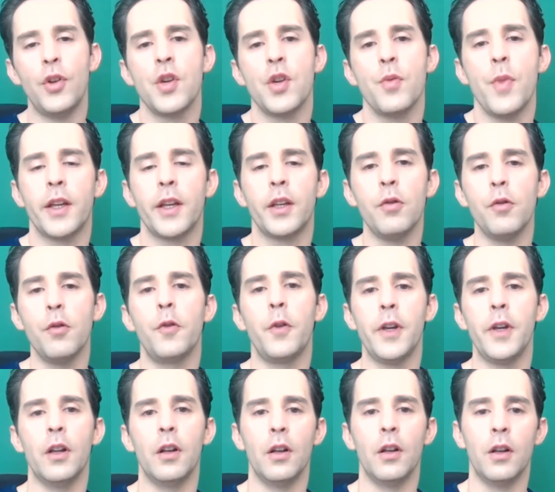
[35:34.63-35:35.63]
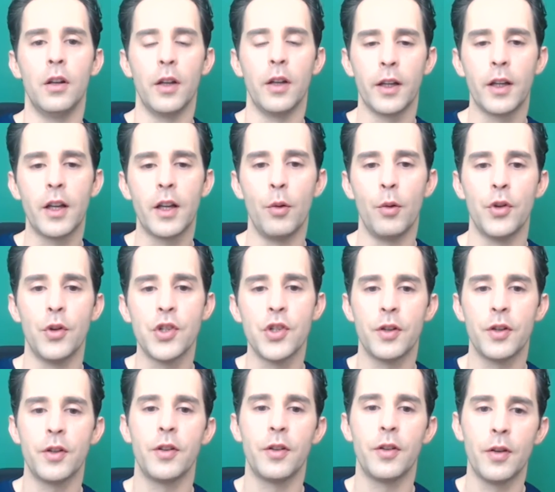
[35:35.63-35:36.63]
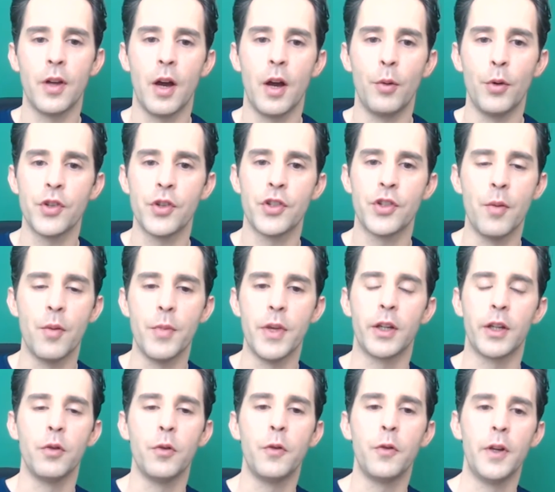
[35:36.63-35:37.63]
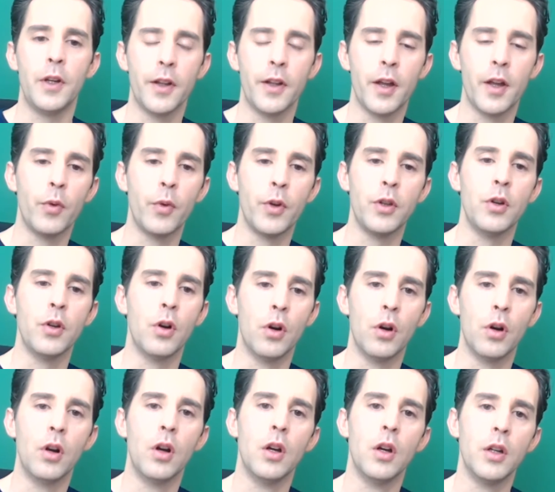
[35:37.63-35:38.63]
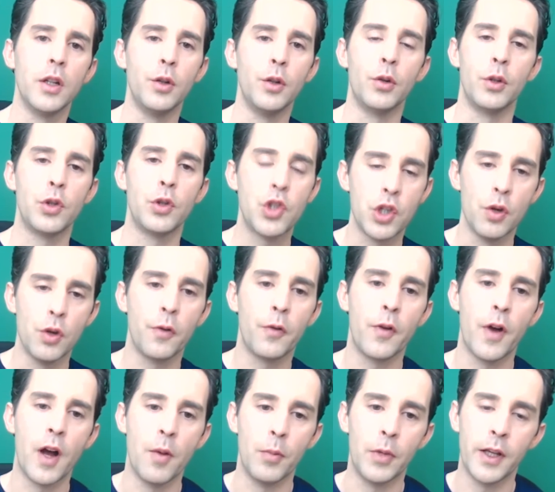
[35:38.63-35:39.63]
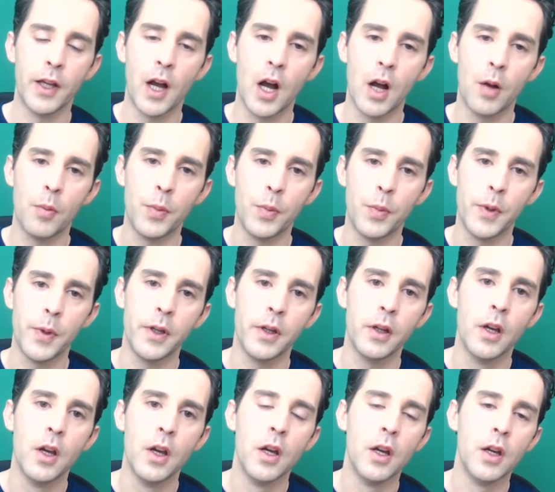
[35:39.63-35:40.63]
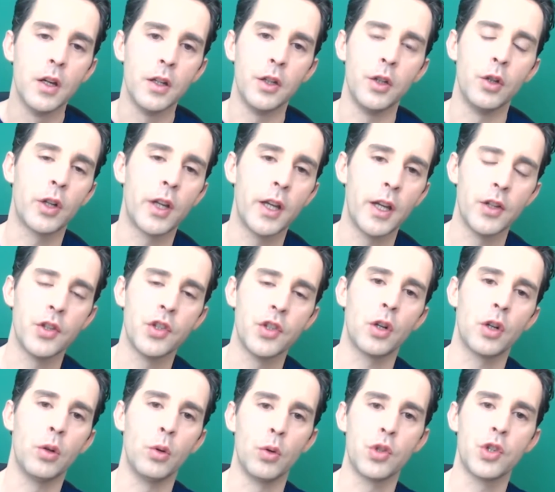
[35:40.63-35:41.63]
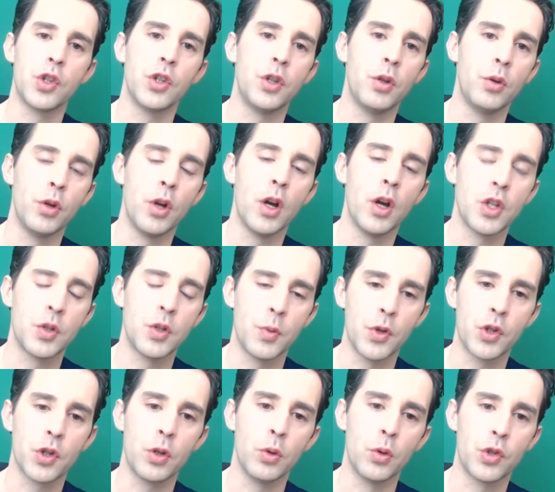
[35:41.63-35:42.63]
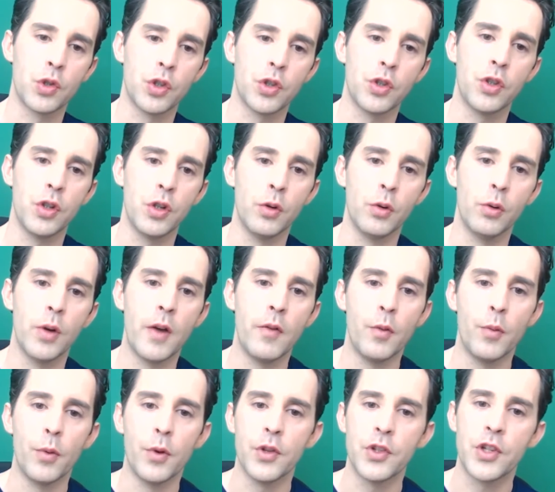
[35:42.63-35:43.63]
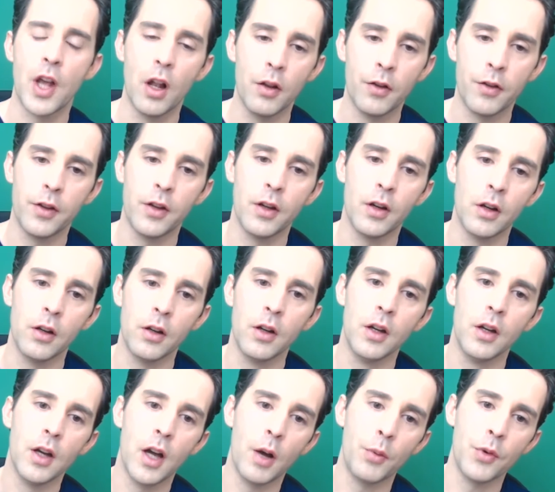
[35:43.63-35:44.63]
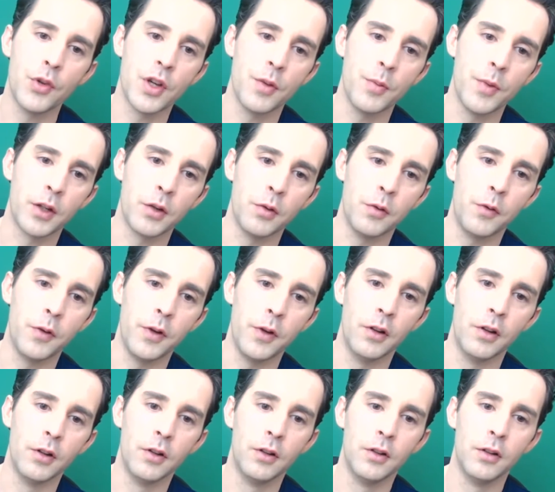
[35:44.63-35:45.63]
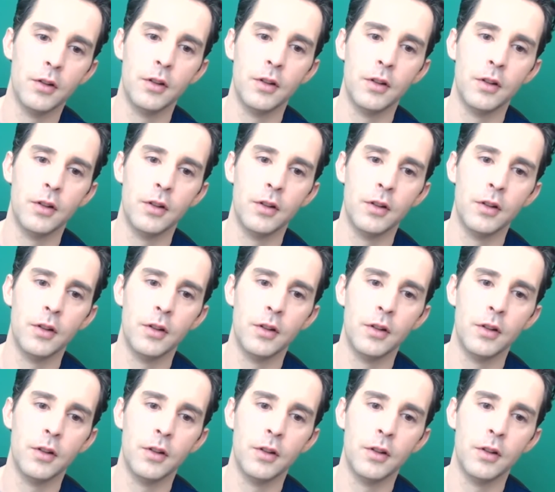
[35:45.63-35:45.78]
does it make you feel? Like, how does that make you feel then when you see your family happy, your kids are closer to you, your husband's closer to you, everyone's healthier? How does that make you feel?